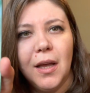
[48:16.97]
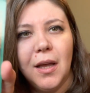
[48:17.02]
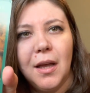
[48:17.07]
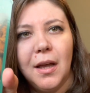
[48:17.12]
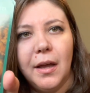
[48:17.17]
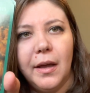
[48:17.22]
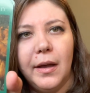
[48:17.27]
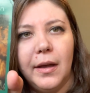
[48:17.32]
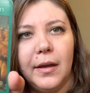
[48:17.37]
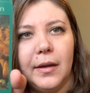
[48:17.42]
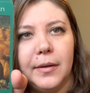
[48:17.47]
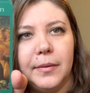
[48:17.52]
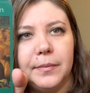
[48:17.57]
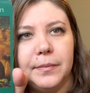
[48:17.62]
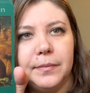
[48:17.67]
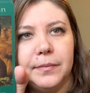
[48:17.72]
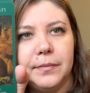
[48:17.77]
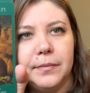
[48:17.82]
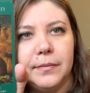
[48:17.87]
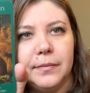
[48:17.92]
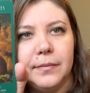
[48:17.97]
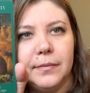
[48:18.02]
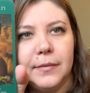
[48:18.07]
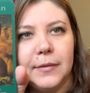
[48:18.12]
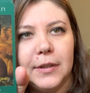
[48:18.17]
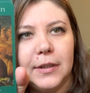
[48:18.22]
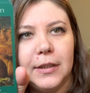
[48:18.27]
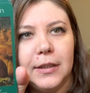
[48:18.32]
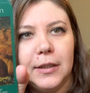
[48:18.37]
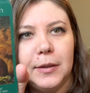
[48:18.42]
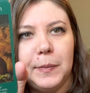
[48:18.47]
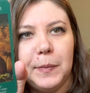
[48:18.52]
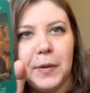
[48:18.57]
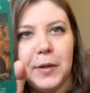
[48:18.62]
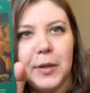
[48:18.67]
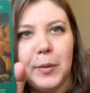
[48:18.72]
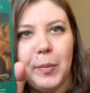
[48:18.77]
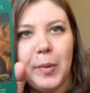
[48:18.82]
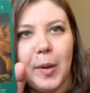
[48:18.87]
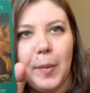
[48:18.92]
On
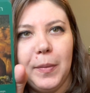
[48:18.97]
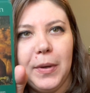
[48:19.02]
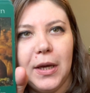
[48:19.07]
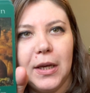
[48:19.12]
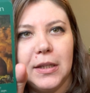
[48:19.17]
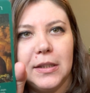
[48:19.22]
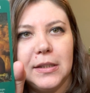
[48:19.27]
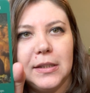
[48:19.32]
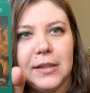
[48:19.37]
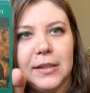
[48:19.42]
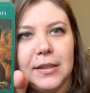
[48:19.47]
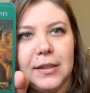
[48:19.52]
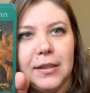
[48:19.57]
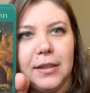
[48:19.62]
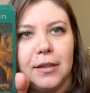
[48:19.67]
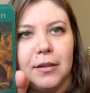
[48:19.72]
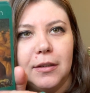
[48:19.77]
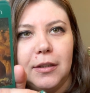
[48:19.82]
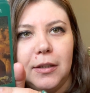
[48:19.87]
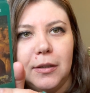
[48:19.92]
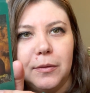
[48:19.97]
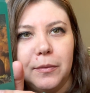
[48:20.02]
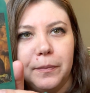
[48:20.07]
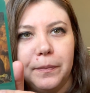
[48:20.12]
the pumpkins, look how cute.